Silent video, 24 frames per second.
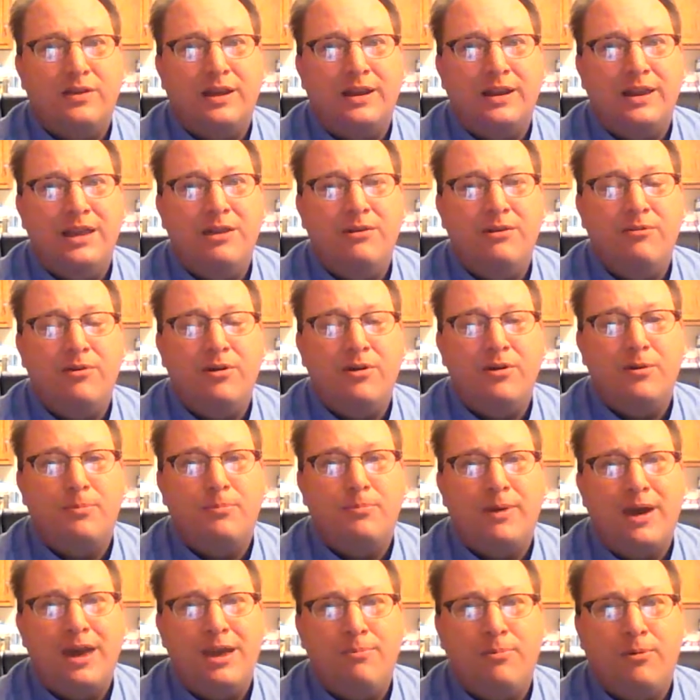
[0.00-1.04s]
and he wrote a
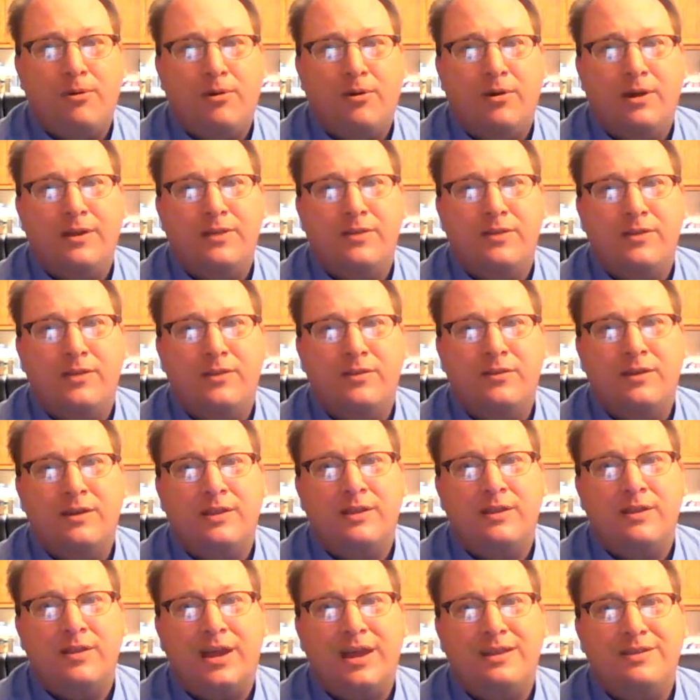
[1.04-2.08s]
paper in the
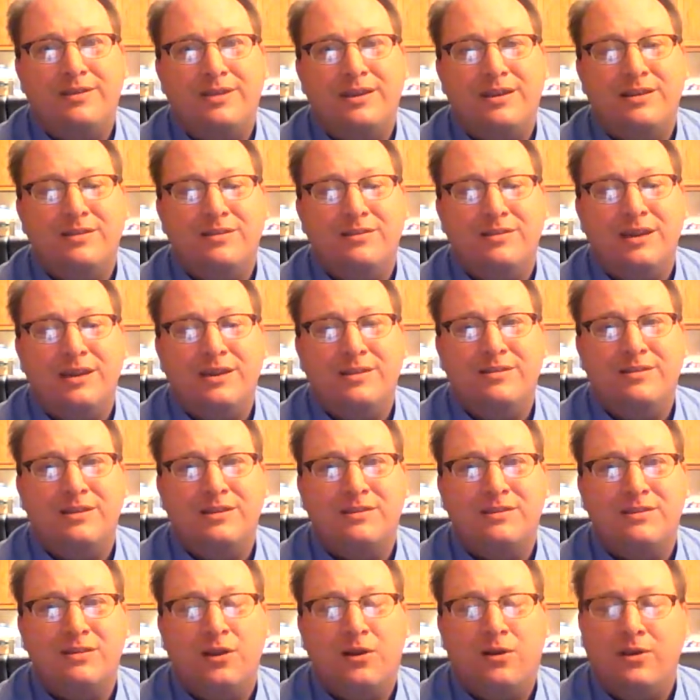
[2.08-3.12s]

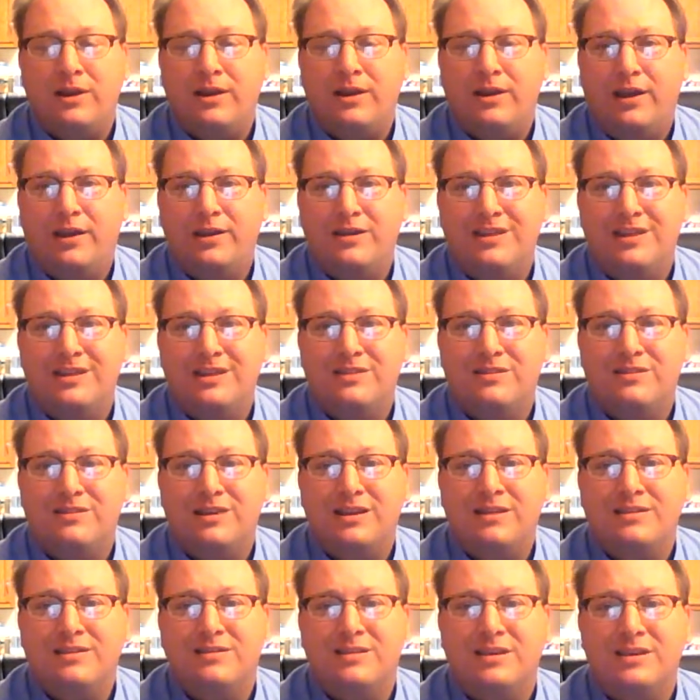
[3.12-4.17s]
early
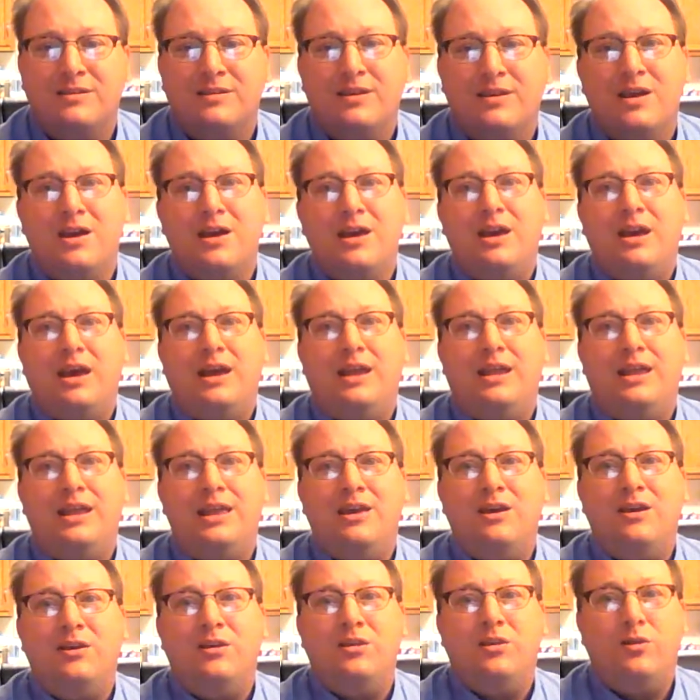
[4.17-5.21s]
1960s, and he
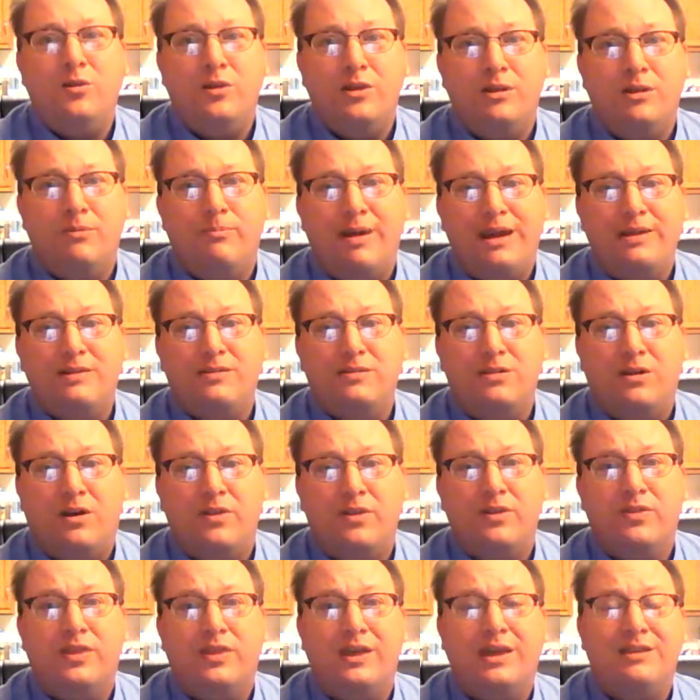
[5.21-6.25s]
concluded, based on
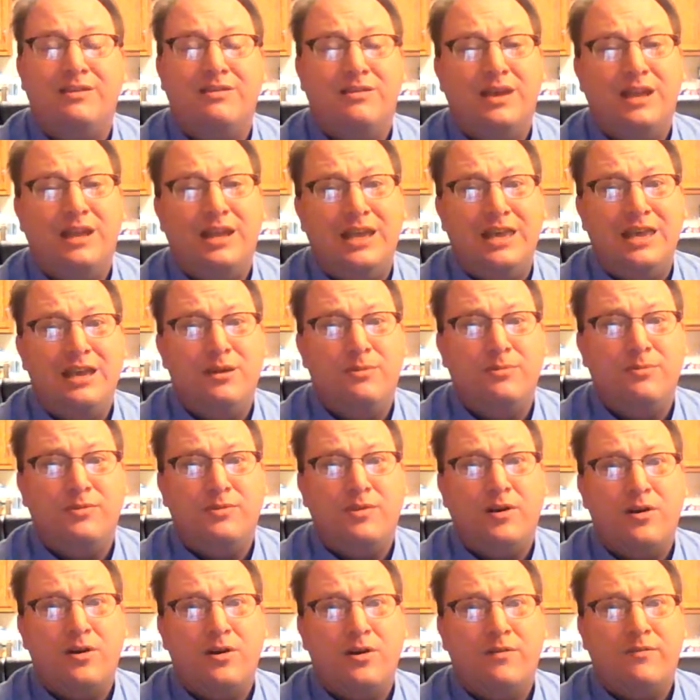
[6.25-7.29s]
the things that he
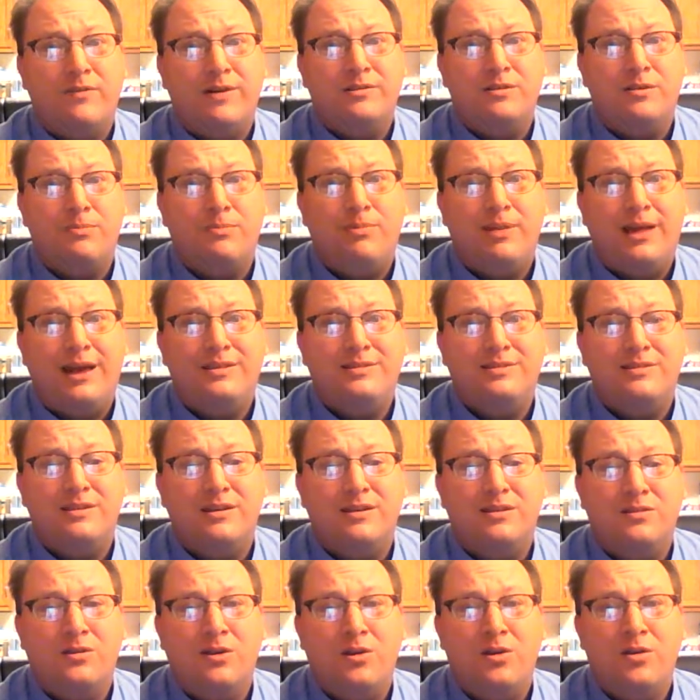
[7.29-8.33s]
observed as a
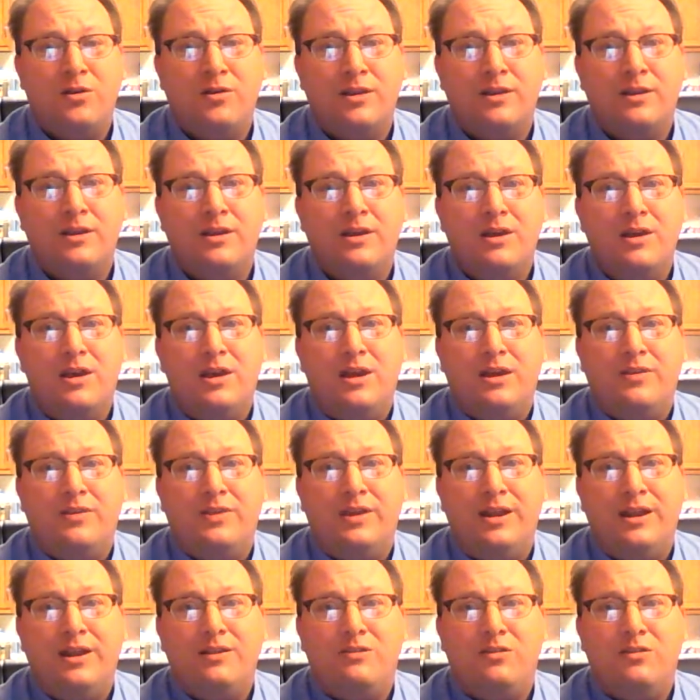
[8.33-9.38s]
plastic surgeon,
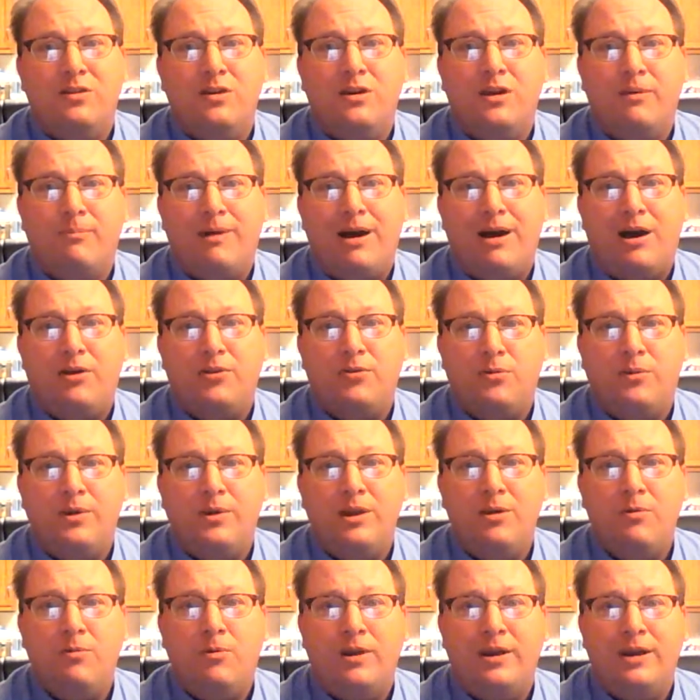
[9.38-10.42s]
that it took about
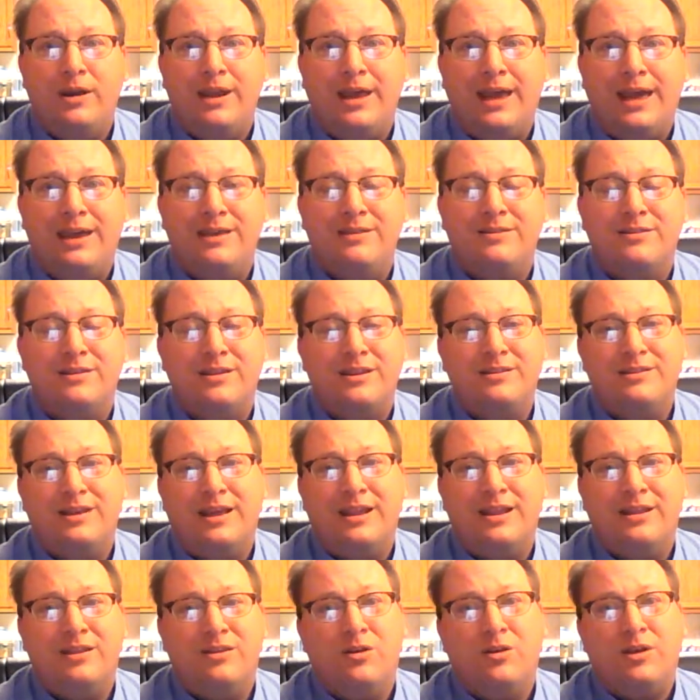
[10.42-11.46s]
21 days, and he
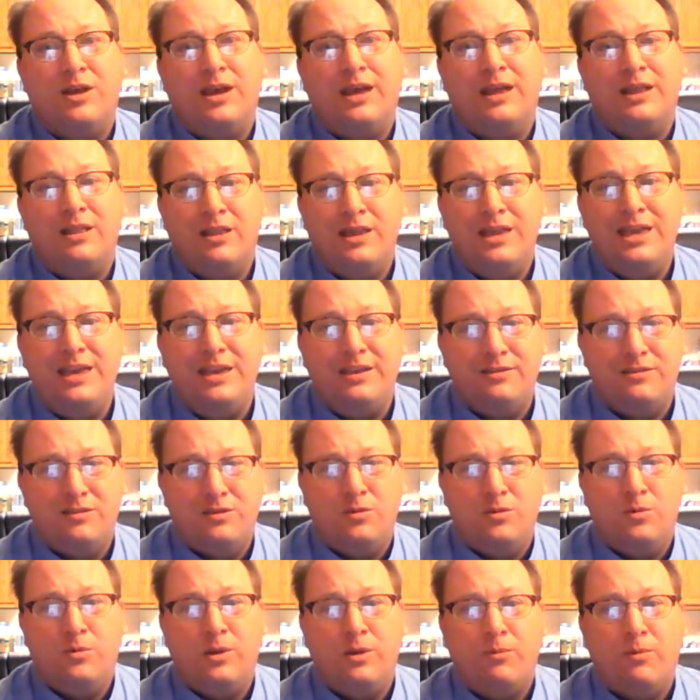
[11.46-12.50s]
said it took at
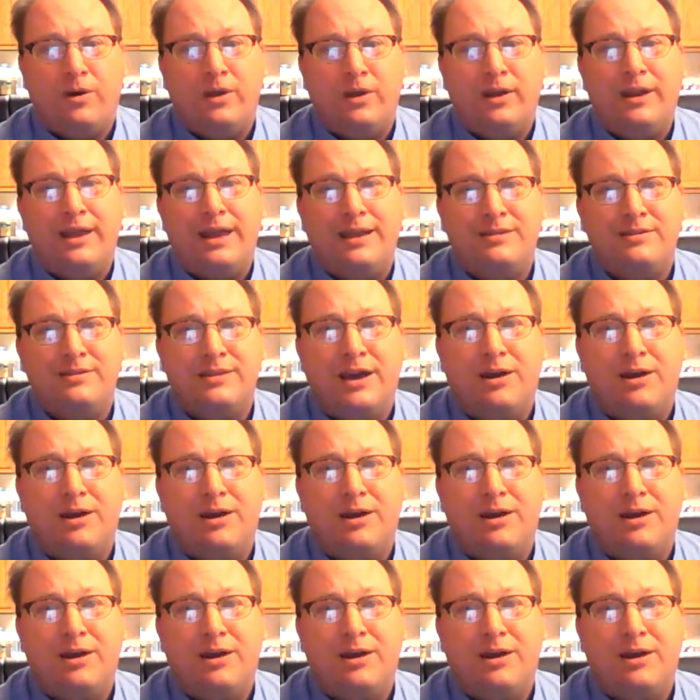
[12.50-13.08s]
least 21 days.